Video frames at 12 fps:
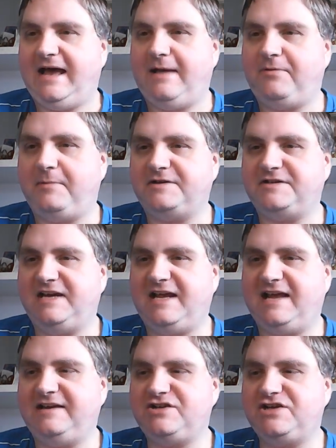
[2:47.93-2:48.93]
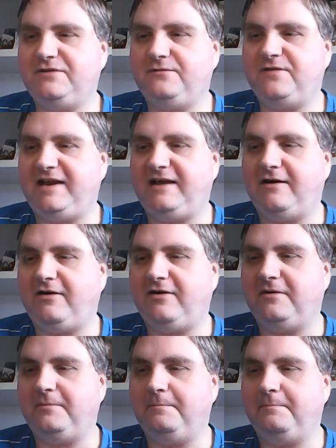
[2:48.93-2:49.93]
Pretty much in the end, it shouldn't really
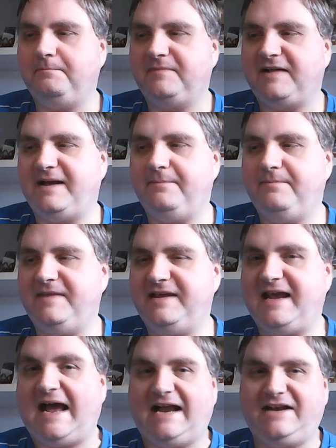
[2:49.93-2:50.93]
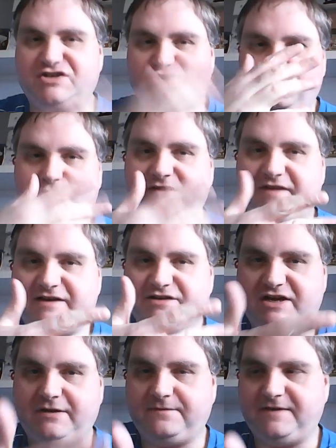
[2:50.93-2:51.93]
harm the actual
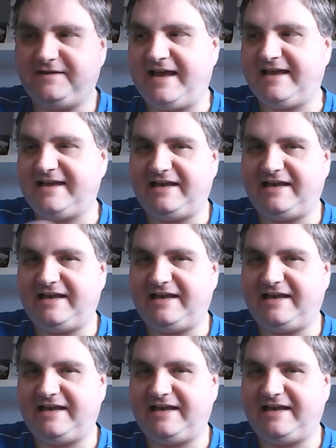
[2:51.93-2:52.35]
synergy of the deck.